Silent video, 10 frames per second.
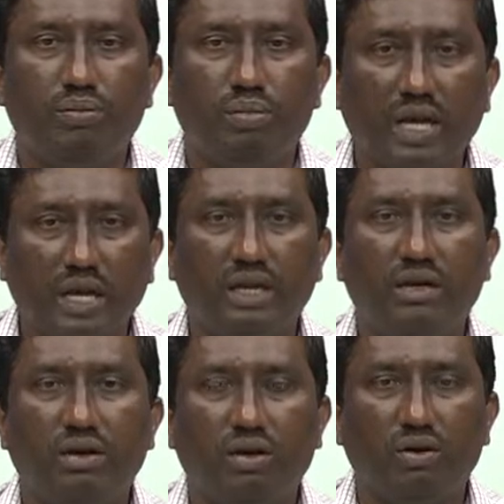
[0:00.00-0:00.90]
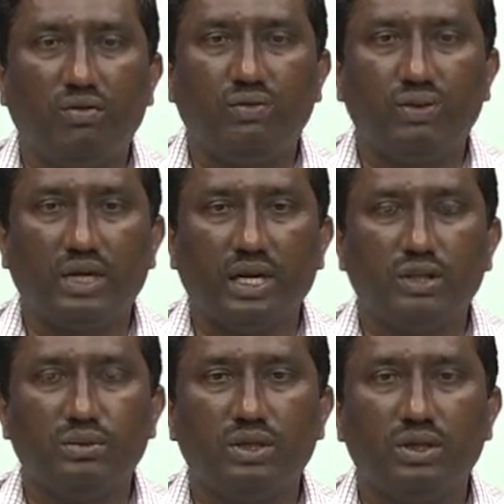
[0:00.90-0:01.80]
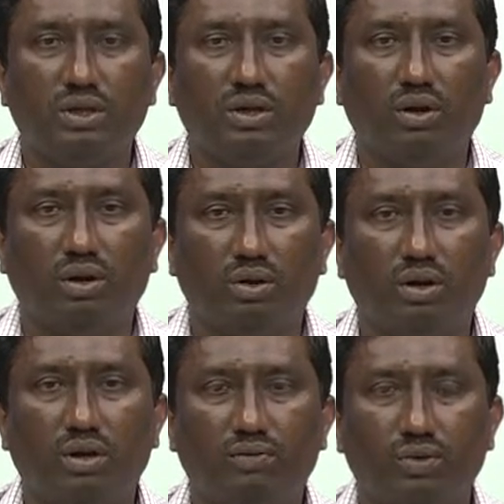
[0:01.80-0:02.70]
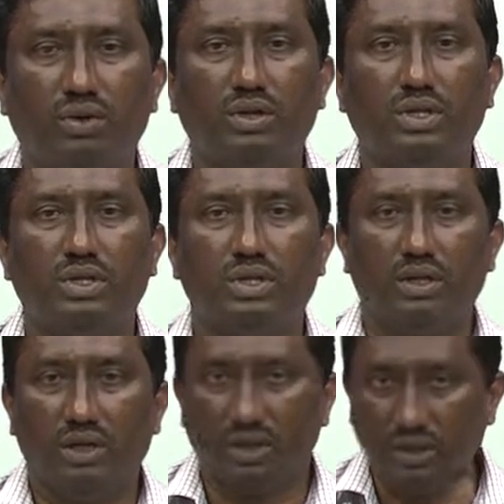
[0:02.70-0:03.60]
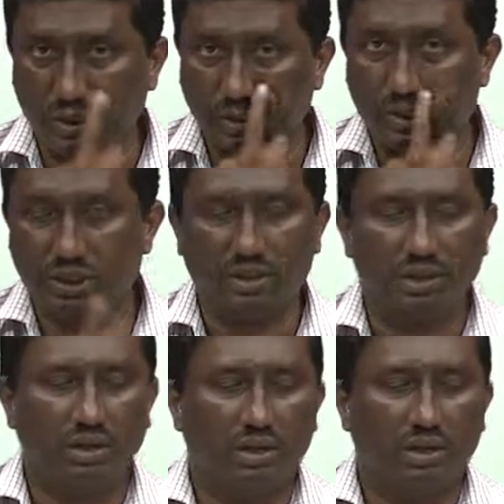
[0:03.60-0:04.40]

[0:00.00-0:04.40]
planning of the transmission or for the distribution,